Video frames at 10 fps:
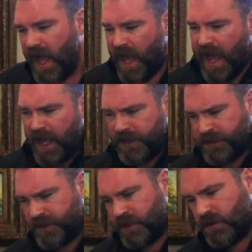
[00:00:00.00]

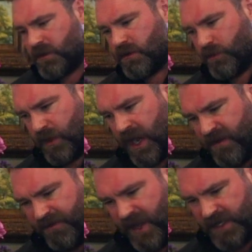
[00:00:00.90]
And when I
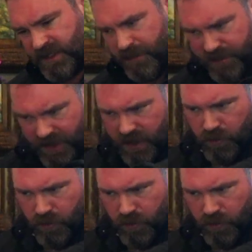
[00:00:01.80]
find something